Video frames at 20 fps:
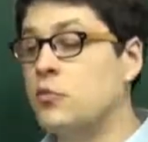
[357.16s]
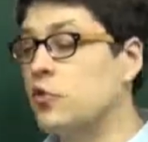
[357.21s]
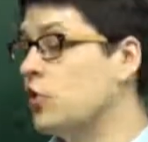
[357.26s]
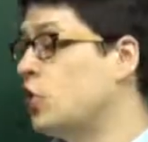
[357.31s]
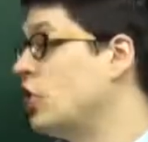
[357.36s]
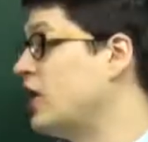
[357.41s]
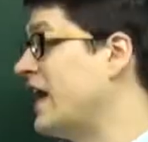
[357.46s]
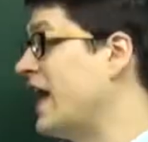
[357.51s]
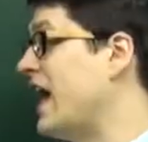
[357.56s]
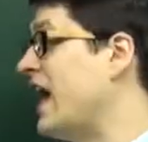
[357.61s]
But
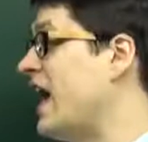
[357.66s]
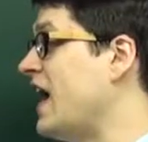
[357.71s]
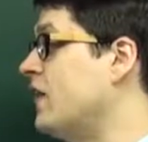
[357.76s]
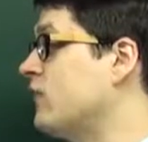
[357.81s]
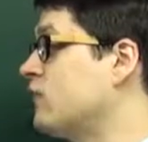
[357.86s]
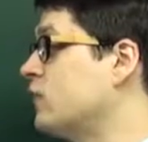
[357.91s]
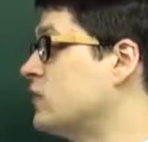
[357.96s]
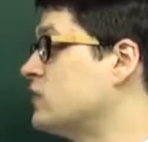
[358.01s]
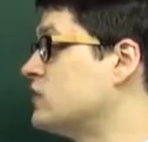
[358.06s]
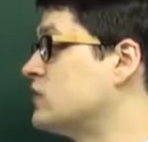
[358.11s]
on
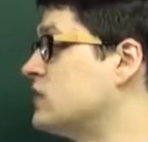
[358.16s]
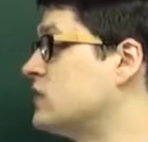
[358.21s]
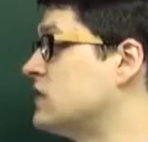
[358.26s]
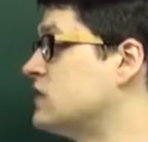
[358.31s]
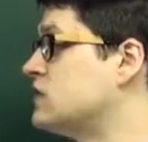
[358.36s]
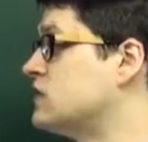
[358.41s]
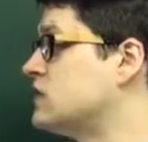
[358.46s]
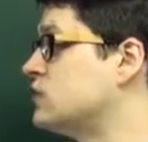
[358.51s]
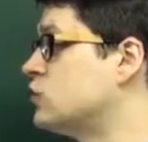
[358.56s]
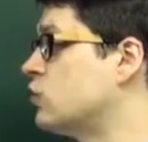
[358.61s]
average,
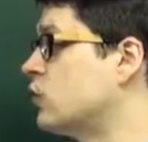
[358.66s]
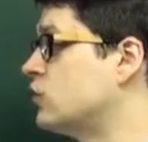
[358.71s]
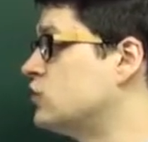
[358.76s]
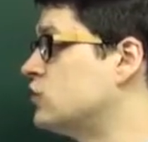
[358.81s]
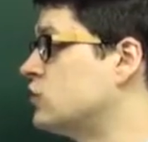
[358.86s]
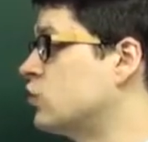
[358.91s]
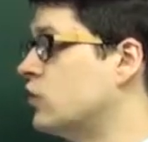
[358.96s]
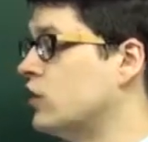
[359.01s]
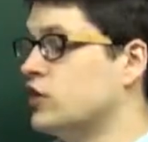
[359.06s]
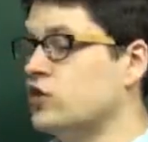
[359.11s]
this is
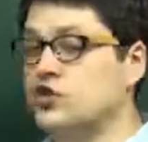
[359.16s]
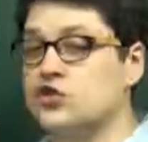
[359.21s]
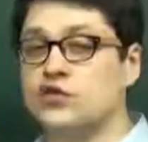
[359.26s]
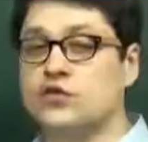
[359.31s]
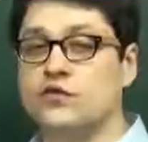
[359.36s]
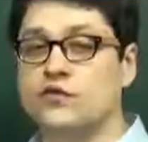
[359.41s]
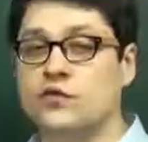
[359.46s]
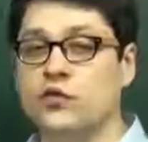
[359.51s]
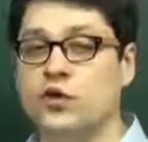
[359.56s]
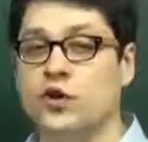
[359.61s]
what you want to
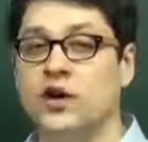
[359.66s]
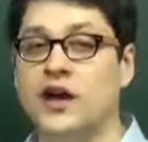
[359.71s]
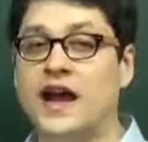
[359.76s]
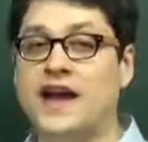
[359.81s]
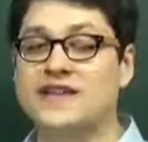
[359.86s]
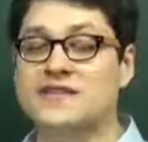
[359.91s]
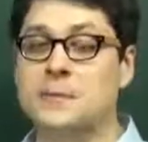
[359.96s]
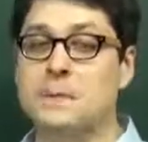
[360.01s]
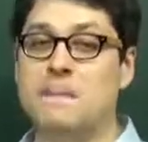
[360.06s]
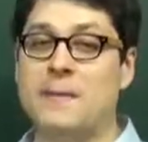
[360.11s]
shoot for
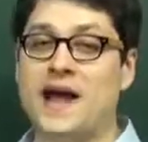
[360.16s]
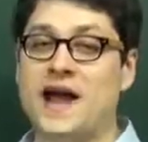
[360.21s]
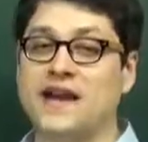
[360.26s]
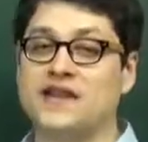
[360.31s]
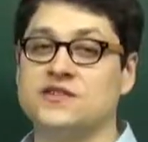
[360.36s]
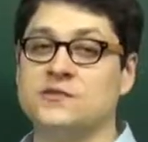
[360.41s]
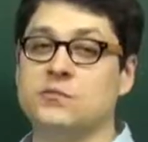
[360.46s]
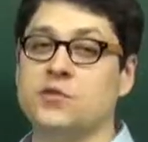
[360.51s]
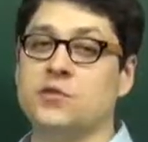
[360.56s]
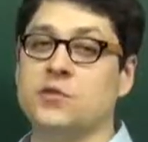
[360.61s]
as a
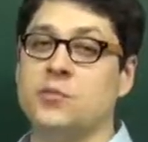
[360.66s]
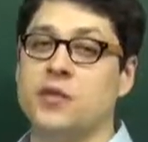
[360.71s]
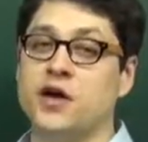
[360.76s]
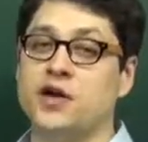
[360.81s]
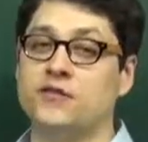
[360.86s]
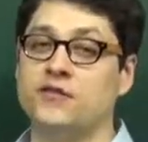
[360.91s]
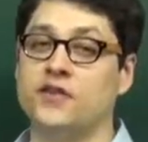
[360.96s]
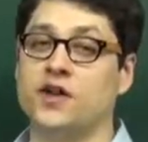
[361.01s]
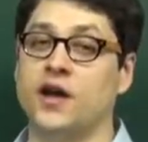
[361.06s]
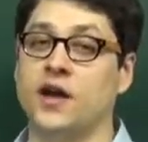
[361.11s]
maximum
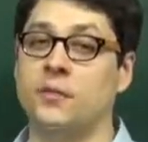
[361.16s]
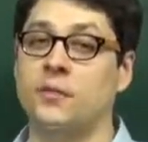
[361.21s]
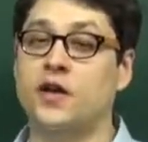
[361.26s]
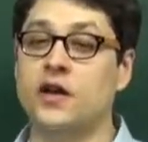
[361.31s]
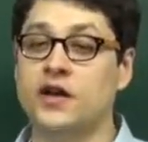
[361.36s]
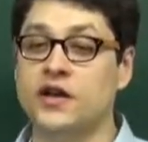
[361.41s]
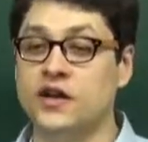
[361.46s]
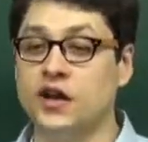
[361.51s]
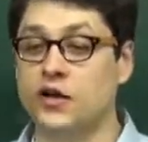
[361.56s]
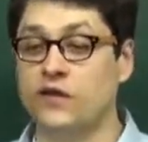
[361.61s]
amount of time.
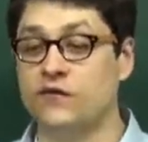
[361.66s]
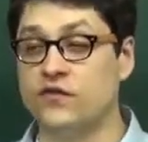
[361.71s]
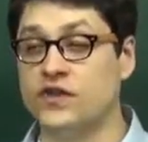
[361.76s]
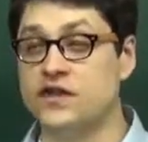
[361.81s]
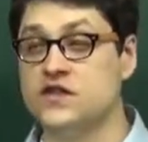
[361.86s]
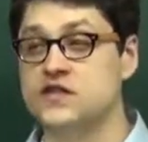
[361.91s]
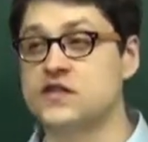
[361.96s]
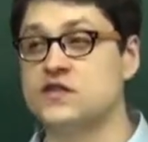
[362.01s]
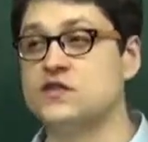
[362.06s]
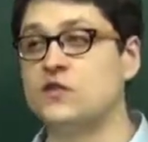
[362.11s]
Now, if
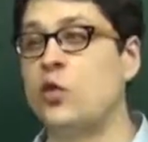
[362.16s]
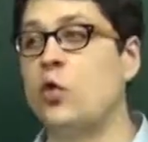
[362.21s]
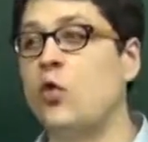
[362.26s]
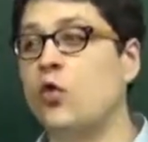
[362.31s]
this is